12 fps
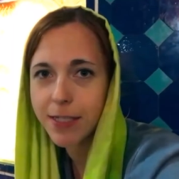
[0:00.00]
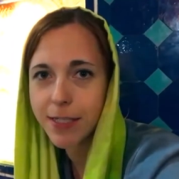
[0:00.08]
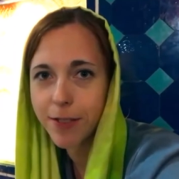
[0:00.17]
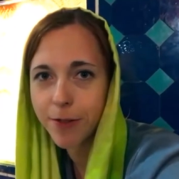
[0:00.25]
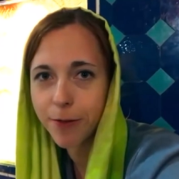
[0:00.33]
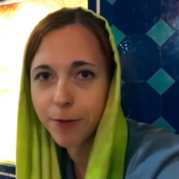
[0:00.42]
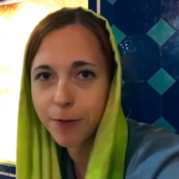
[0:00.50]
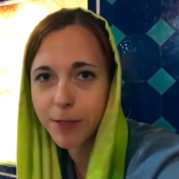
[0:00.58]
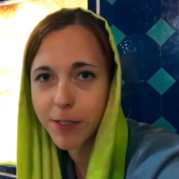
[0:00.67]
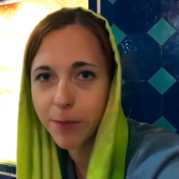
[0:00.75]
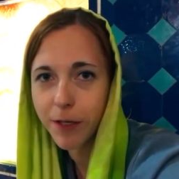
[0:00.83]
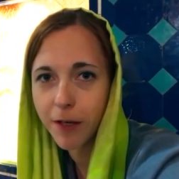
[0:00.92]
guys so
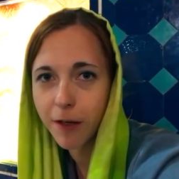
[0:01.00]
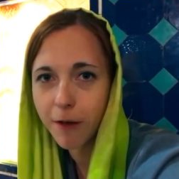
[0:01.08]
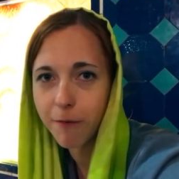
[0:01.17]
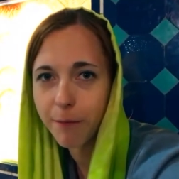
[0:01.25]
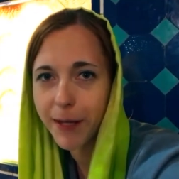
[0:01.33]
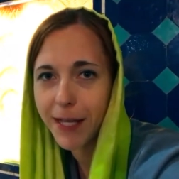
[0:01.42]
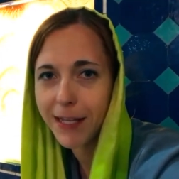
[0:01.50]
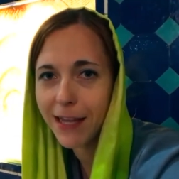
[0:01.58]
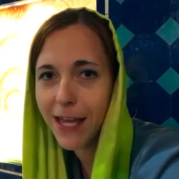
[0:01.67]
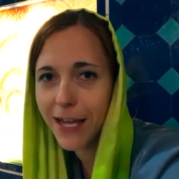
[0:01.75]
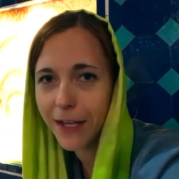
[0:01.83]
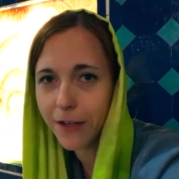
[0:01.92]
speaking of bad
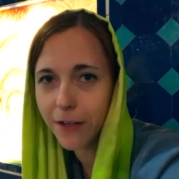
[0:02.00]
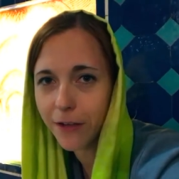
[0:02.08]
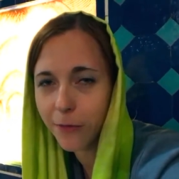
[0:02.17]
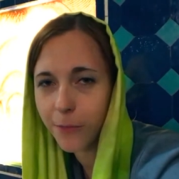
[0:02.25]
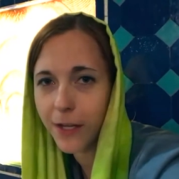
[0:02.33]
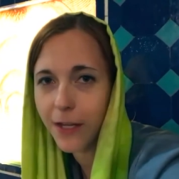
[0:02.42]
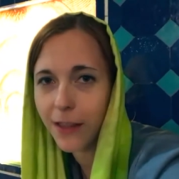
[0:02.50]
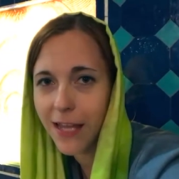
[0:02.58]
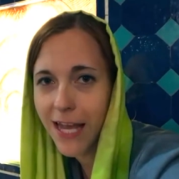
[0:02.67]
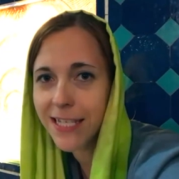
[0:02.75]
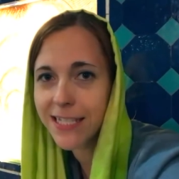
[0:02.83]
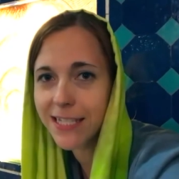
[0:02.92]
luck on my
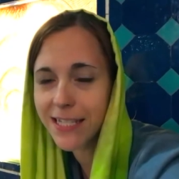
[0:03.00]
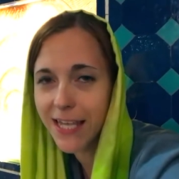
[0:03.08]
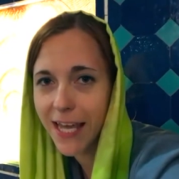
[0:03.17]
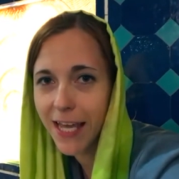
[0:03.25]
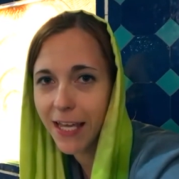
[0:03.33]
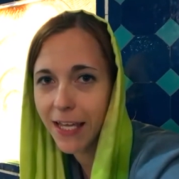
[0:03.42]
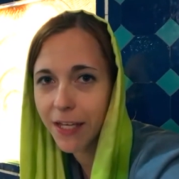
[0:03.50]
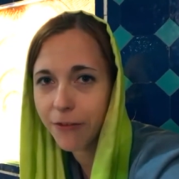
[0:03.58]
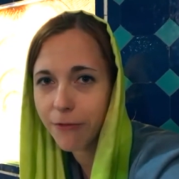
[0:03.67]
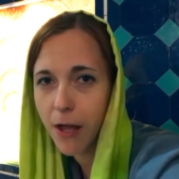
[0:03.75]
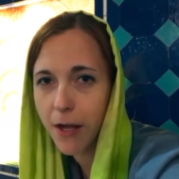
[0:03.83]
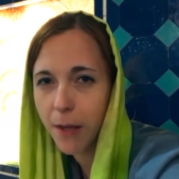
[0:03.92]
last day in
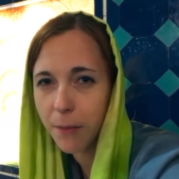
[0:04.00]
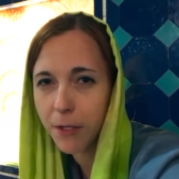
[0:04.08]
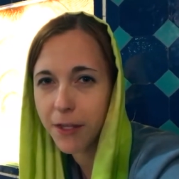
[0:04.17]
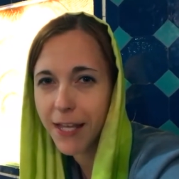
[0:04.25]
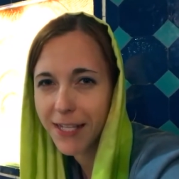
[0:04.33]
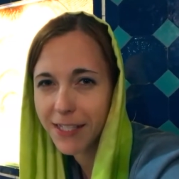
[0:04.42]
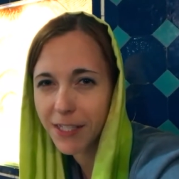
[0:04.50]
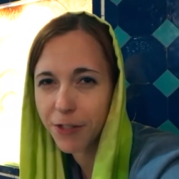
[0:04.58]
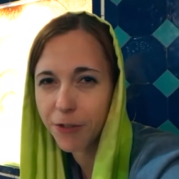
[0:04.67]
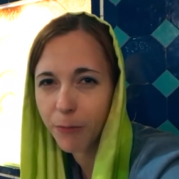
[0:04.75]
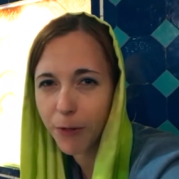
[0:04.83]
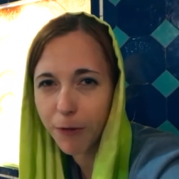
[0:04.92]
Iran I mean
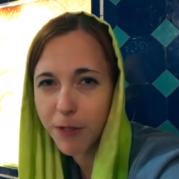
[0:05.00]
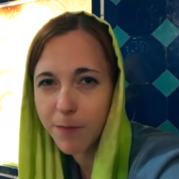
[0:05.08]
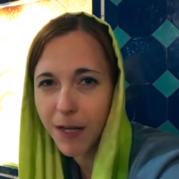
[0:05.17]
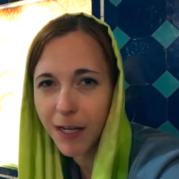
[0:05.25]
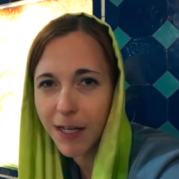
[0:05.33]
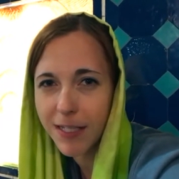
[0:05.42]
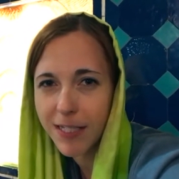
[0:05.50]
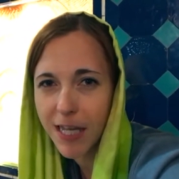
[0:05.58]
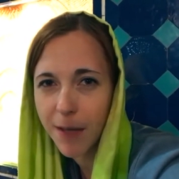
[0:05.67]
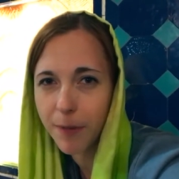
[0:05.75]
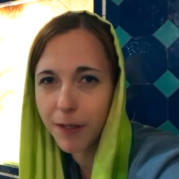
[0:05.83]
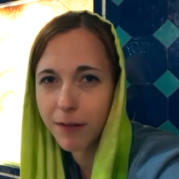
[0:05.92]
technically tomorrow is my last
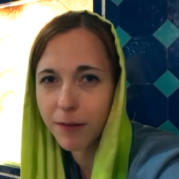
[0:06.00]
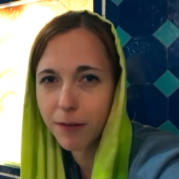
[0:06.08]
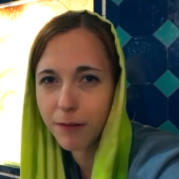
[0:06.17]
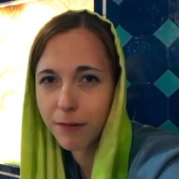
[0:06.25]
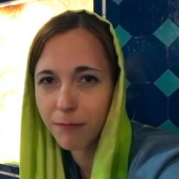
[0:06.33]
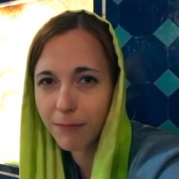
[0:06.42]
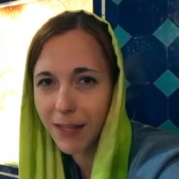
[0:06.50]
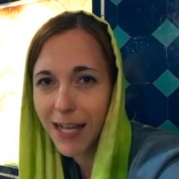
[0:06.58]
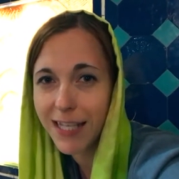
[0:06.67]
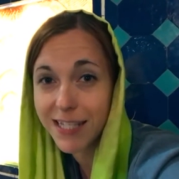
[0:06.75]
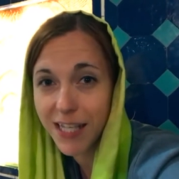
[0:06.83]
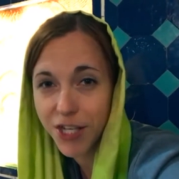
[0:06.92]
day but
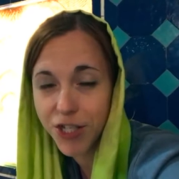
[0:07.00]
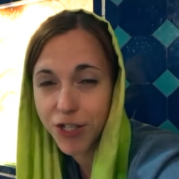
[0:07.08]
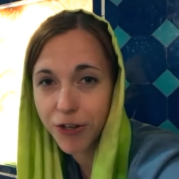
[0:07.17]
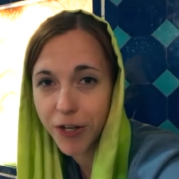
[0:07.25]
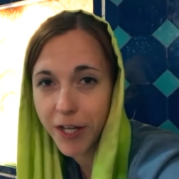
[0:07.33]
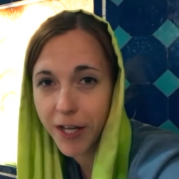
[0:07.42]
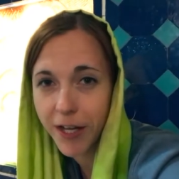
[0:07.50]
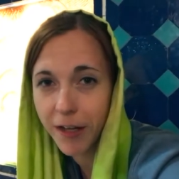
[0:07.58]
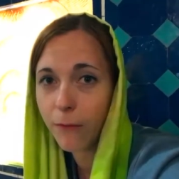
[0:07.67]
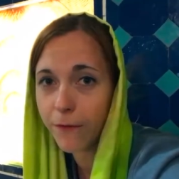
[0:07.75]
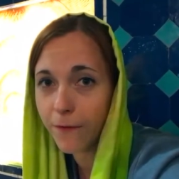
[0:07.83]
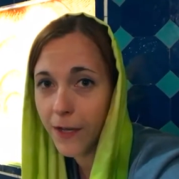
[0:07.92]
last stationary day
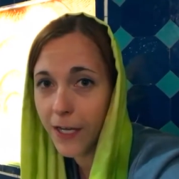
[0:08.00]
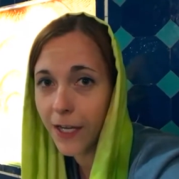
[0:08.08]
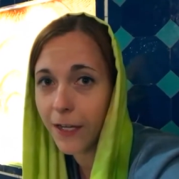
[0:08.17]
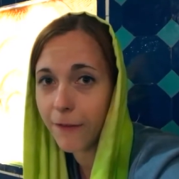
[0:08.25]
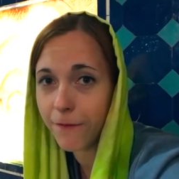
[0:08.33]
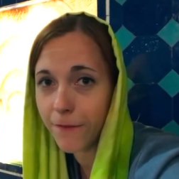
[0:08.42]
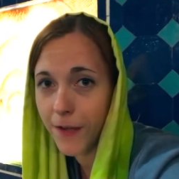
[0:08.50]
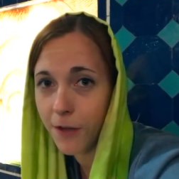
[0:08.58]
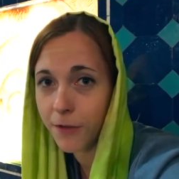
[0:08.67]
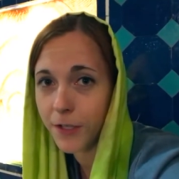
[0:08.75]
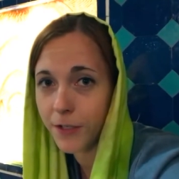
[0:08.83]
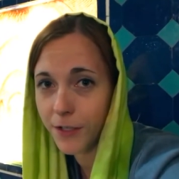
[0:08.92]
we finally
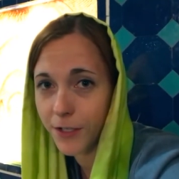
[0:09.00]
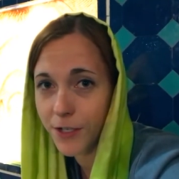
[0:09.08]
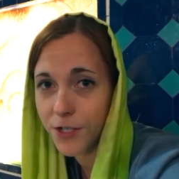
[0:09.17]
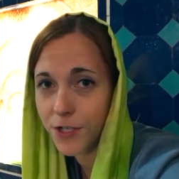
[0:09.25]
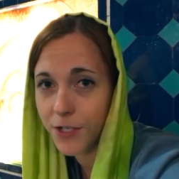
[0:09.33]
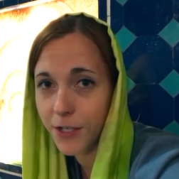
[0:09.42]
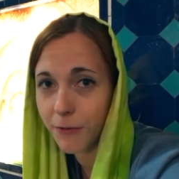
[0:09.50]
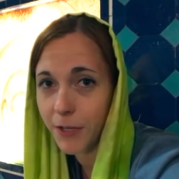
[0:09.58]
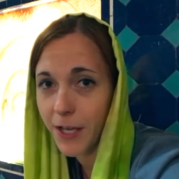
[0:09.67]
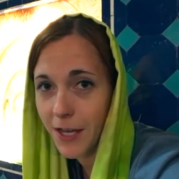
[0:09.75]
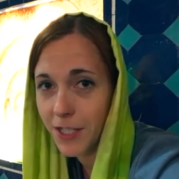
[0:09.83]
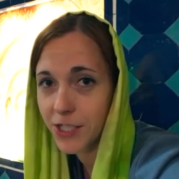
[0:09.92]
found a dish that
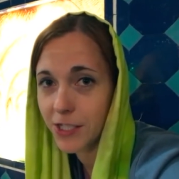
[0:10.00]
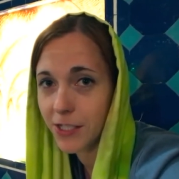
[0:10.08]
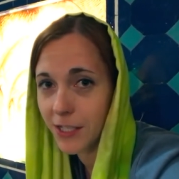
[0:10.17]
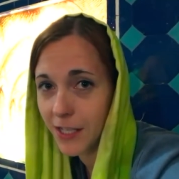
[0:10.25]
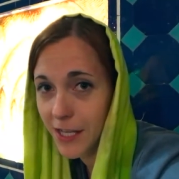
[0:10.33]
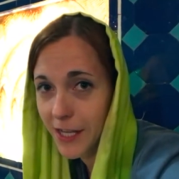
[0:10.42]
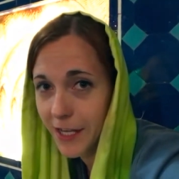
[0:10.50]
we actually